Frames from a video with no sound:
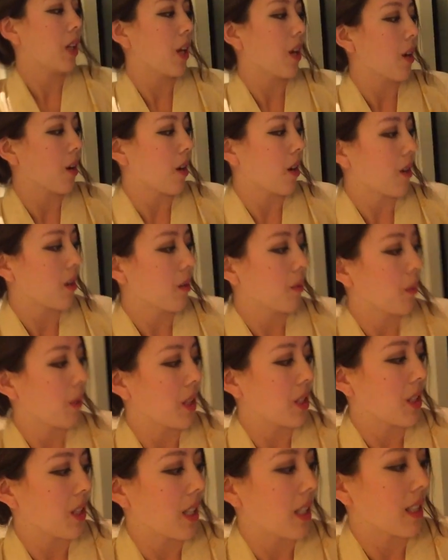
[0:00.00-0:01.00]
Cure,
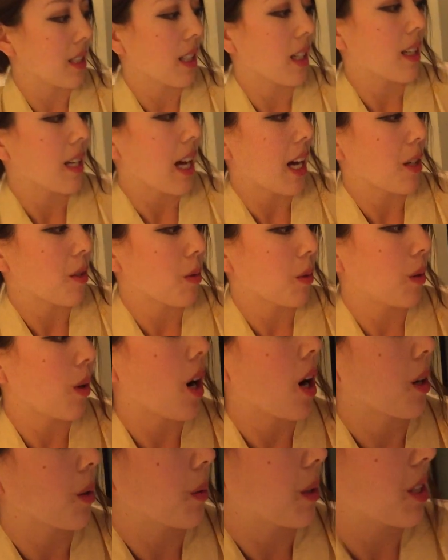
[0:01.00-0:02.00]
which is a natural
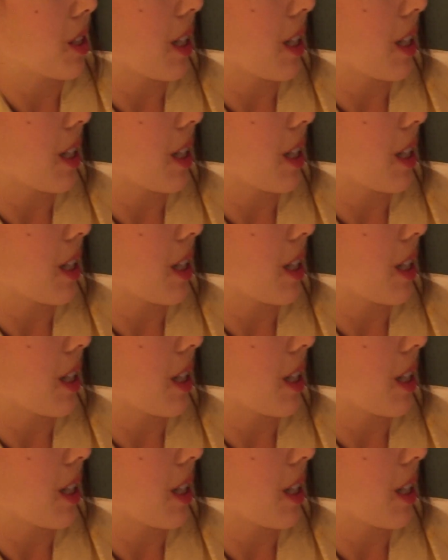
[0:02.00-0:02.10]
aqua